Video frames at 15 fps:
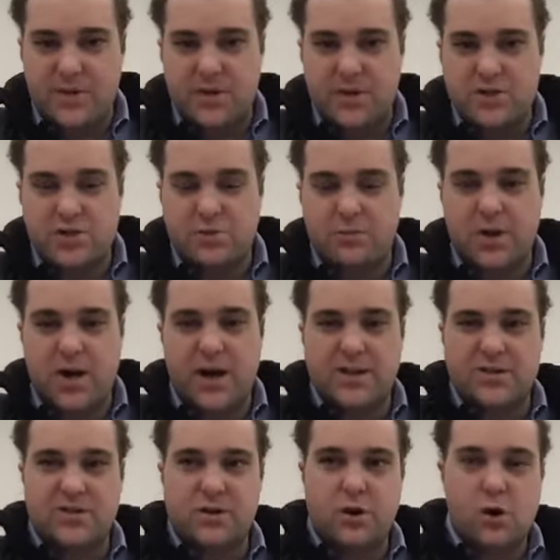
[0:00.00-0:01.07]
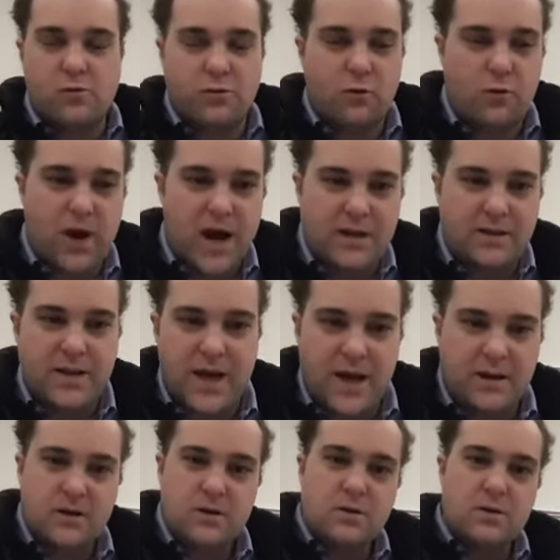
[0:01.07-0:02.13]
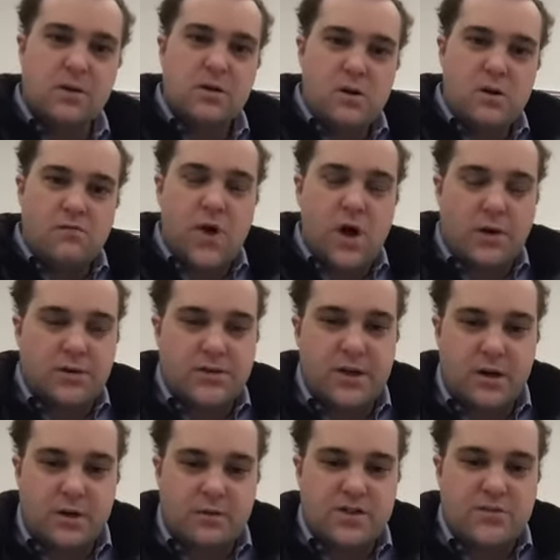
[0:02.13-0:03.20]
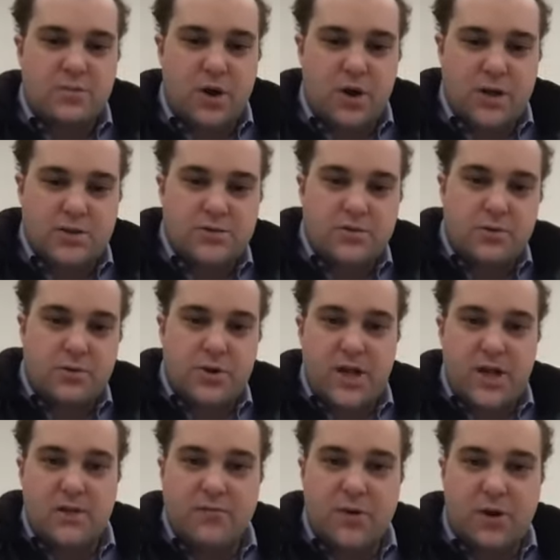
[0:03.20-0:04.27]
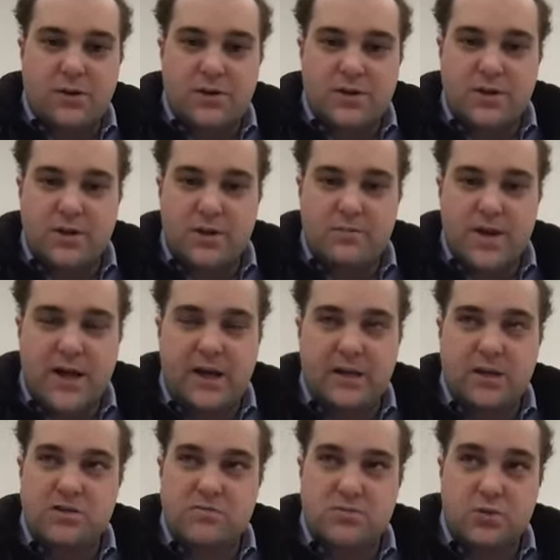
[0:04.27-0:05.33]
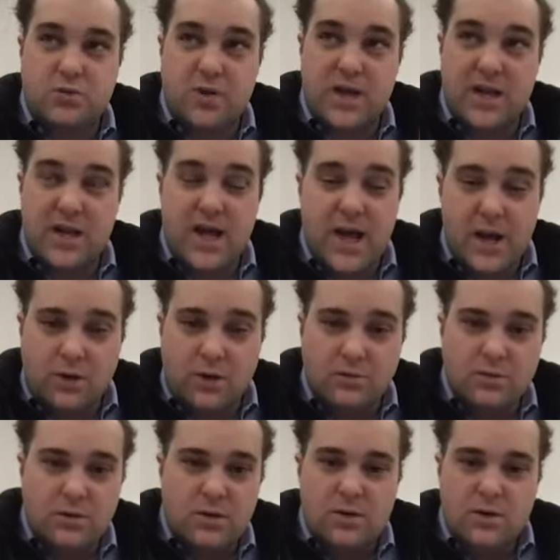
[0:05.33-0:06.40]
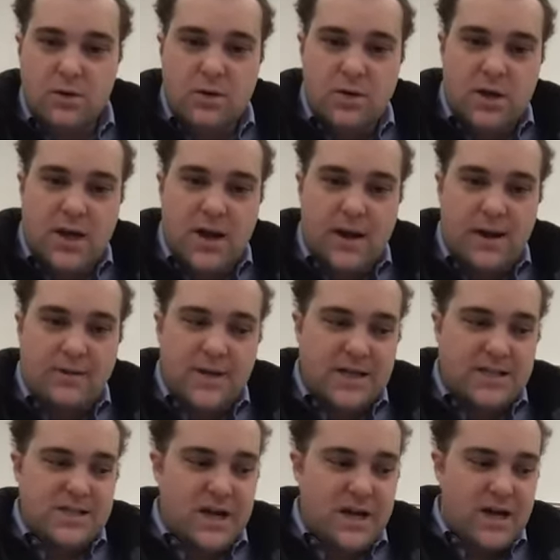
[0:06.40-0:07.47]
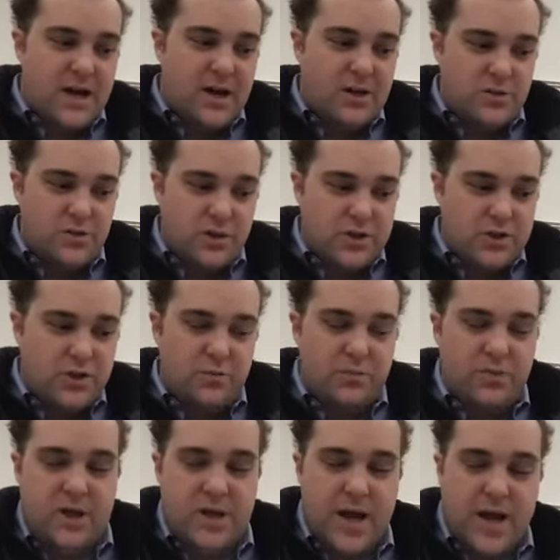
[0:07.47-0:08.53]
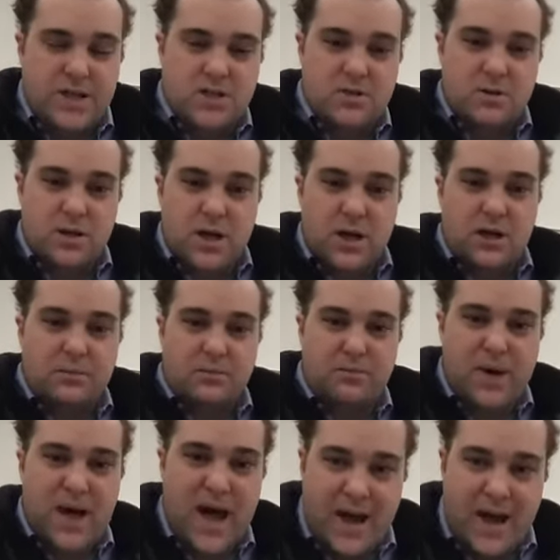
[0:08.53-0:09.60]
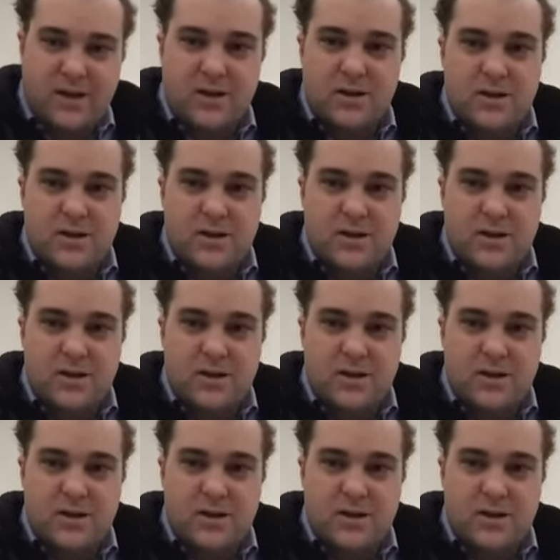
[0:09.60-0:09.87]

is your body's going to override that voluntary response through an involuntary mechanism to inhale. And that's kind of how you can get your pH back.